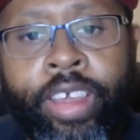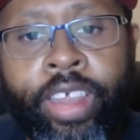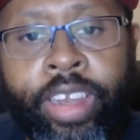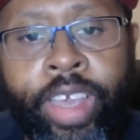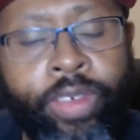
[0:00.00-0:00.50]

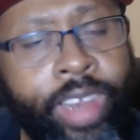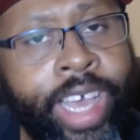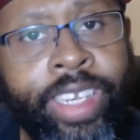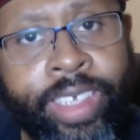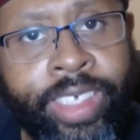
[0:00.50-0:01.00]
They would
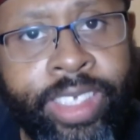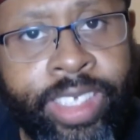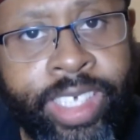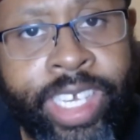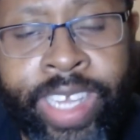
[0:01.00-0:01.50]
like to
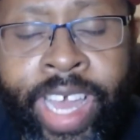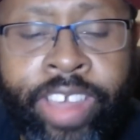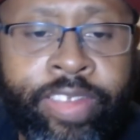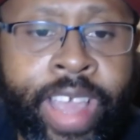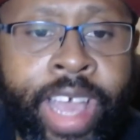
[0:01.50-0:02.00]
get that
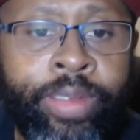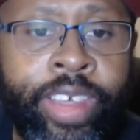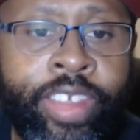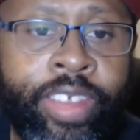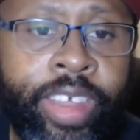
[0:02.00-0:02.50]

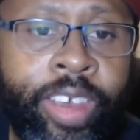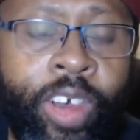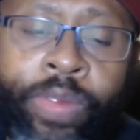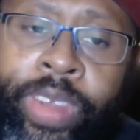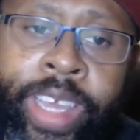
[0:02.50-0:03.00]
established, and
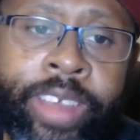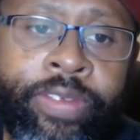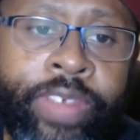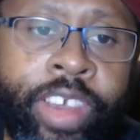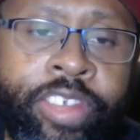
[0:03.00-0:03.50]
hopefully they can
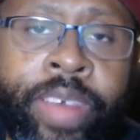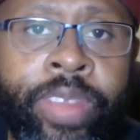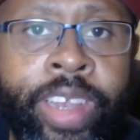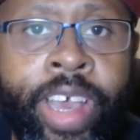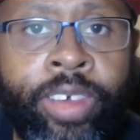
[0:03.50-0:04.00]
figure
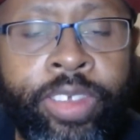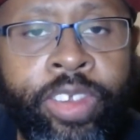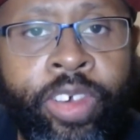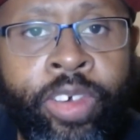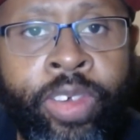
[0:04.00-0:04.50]
something out, you
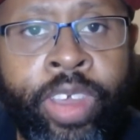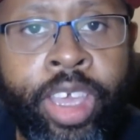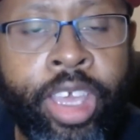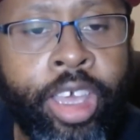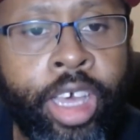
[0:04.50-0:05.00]
know,
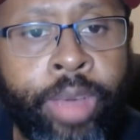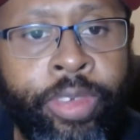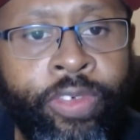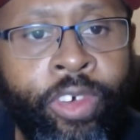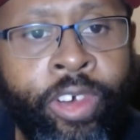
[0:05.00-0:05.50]
uh,
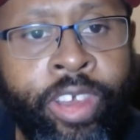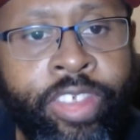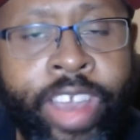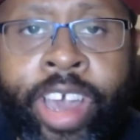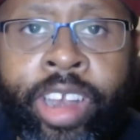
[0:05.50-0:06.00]
before
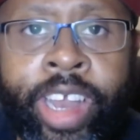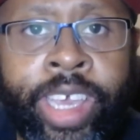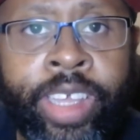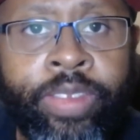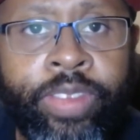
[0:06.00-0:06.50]

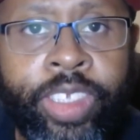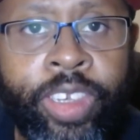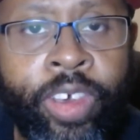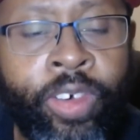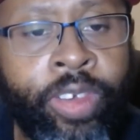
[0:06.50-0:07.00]
Saturday, you
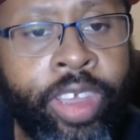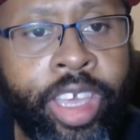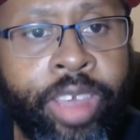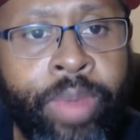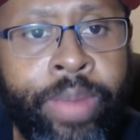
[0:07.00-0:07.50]
know,
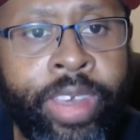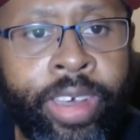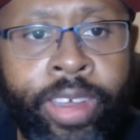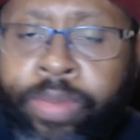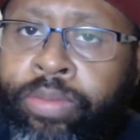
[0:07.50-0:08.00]
and maybe
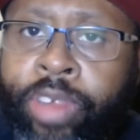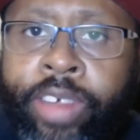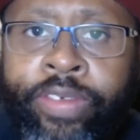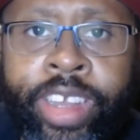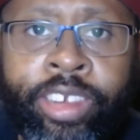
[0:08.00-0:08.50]
uh,
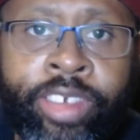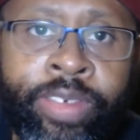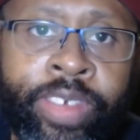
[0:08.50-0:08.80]
Brock Vandagriff can